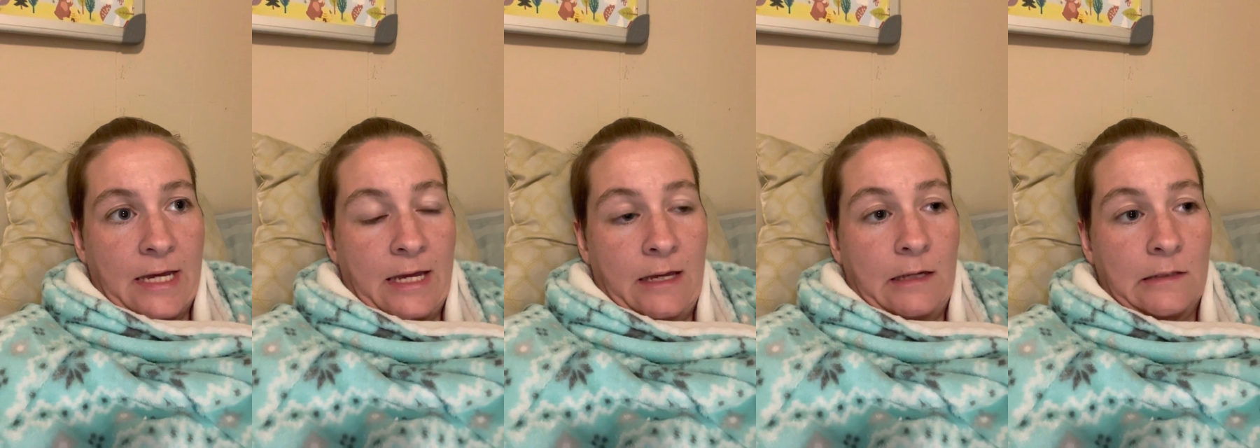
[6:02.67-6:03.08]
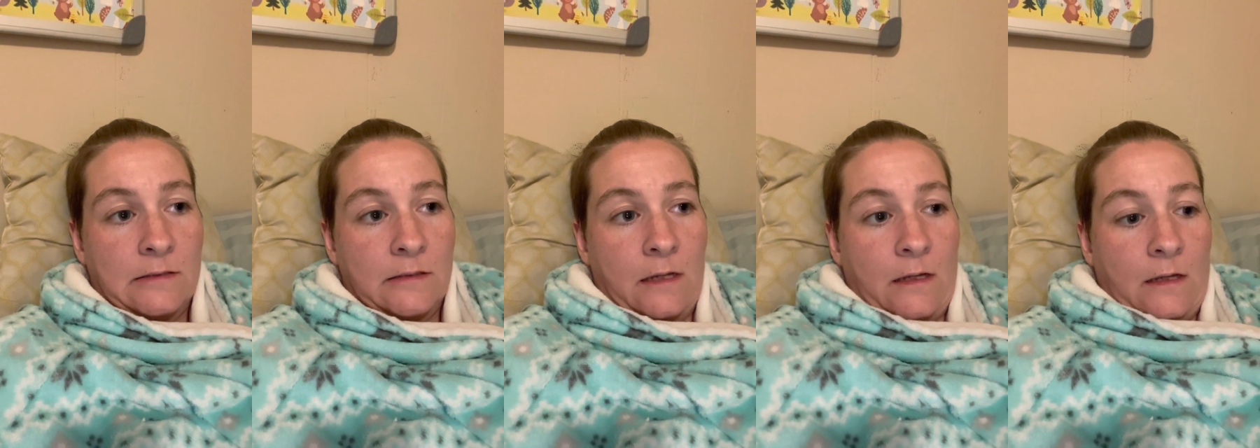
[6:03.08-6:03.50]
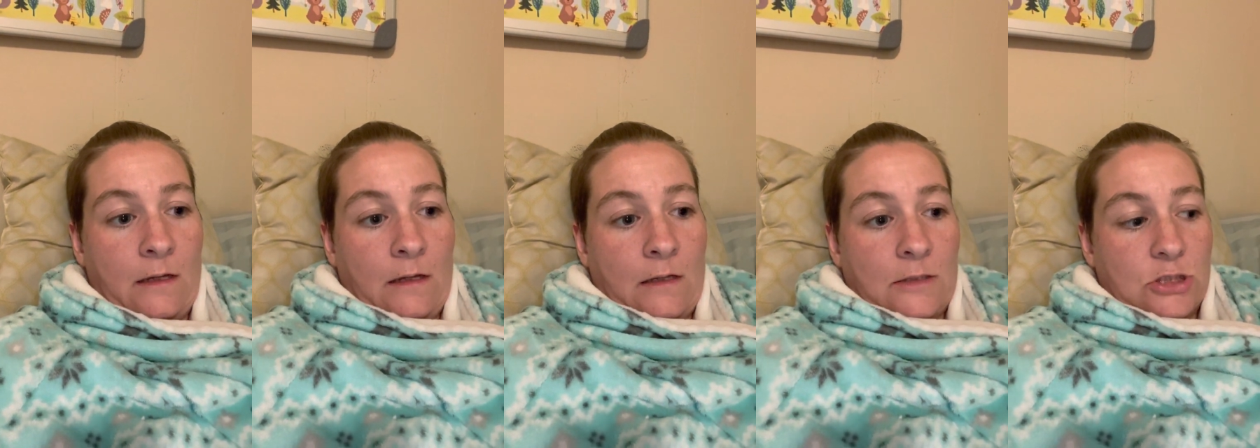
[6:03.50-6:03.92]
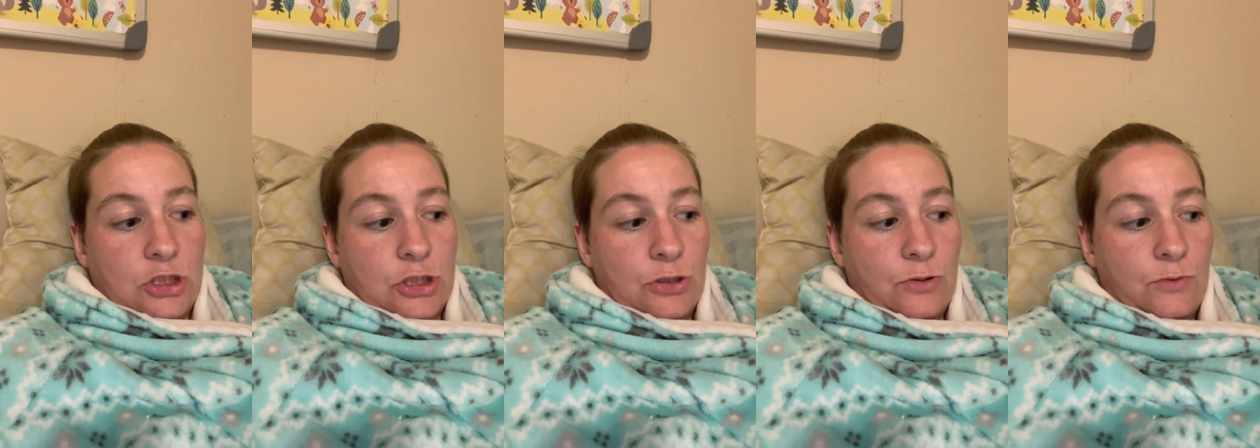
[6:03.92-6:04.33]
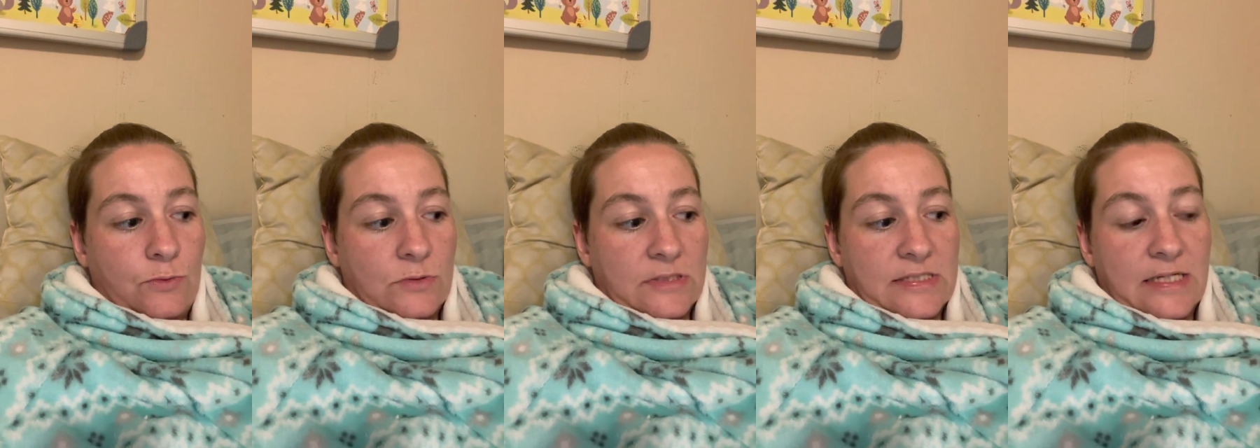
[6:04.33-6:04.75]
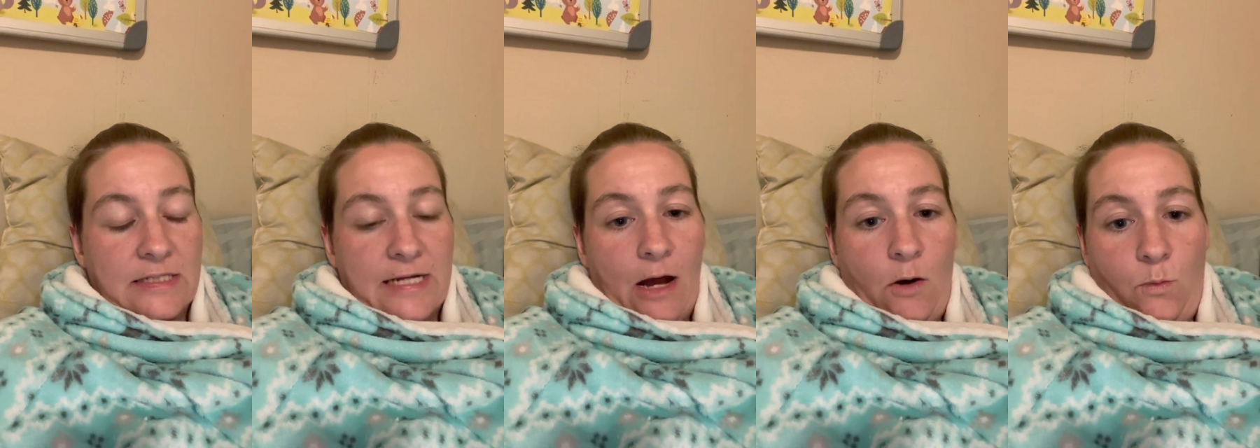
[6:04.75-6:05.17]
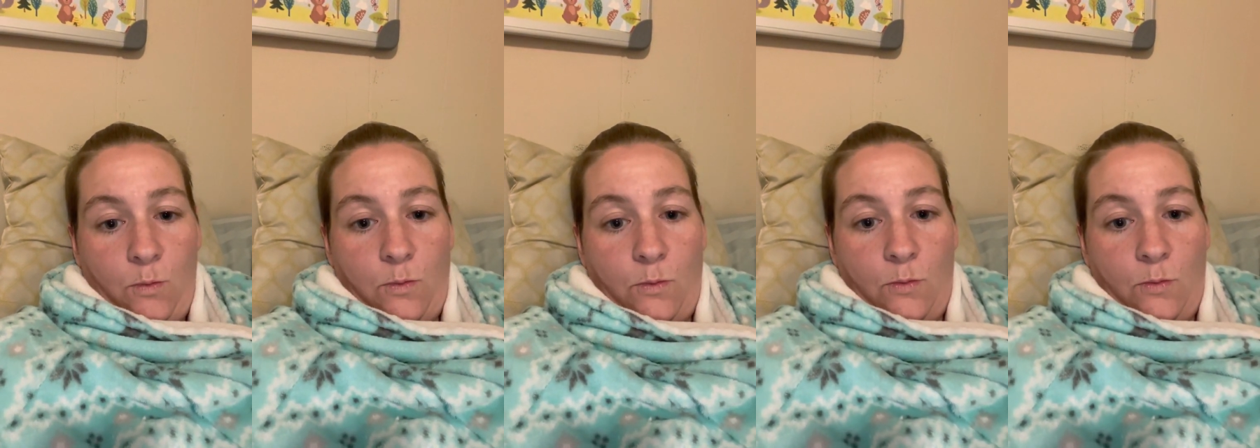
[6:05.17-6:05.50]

and to send out